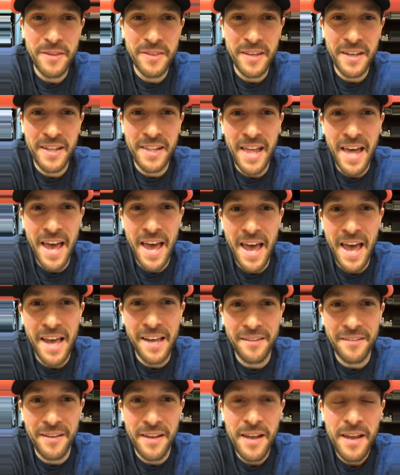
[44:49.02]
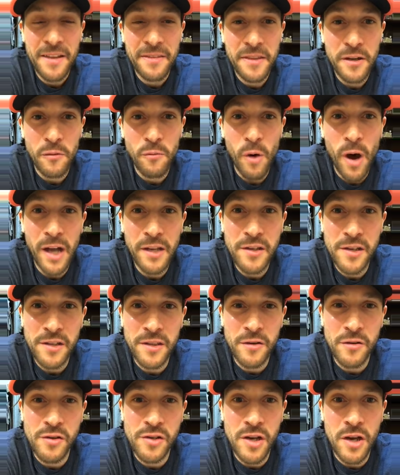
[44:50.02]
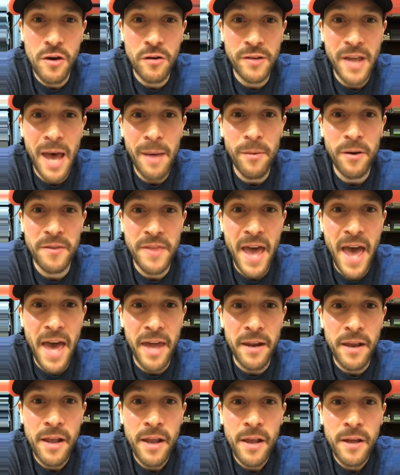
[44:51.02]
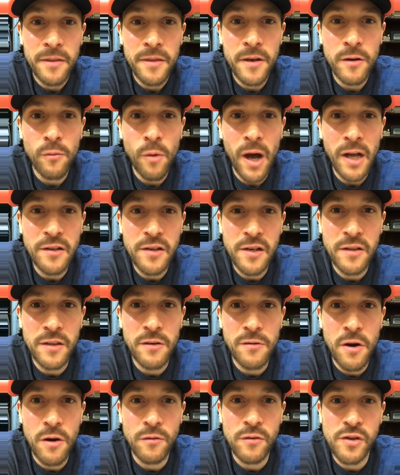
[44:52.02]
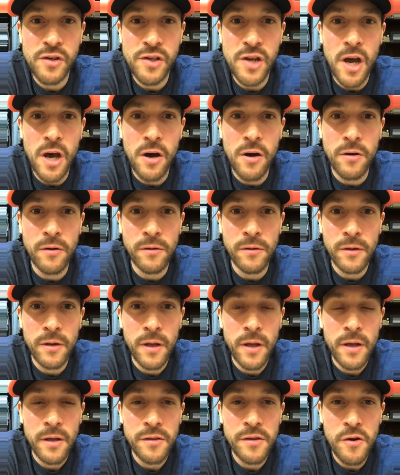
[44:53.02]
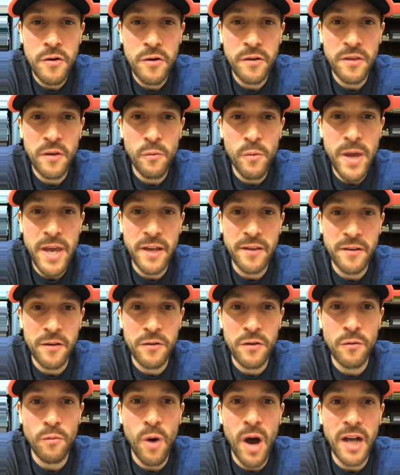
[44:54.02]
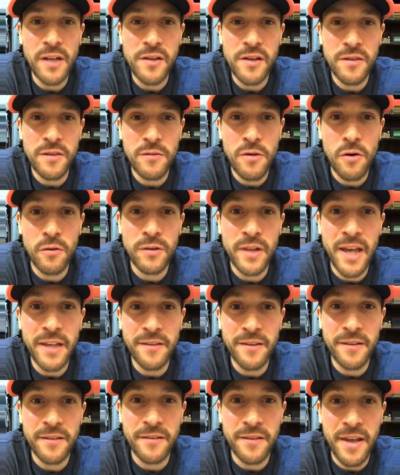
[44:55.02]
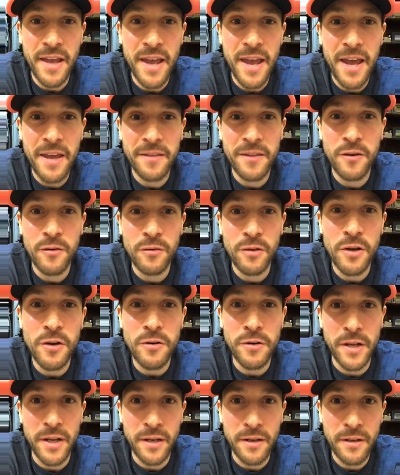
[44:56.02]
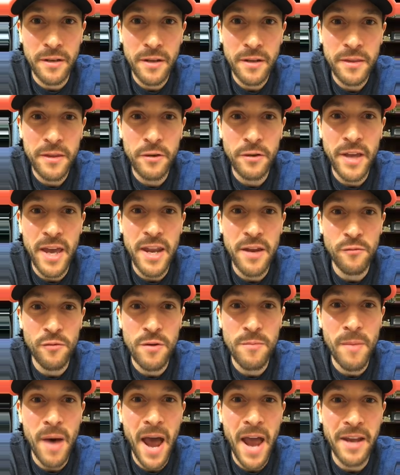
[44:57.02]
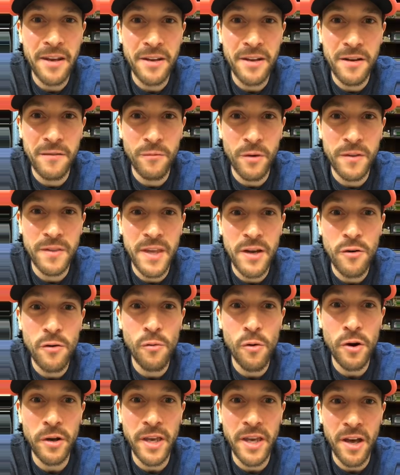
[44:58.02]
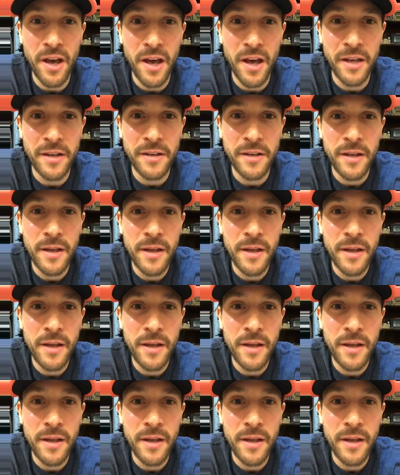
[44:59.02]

to class. They're watching their shows. How about that? They're watching their own show during the week, so they're watching their own lessons and they're learning. They're getting reminded of what they were working on,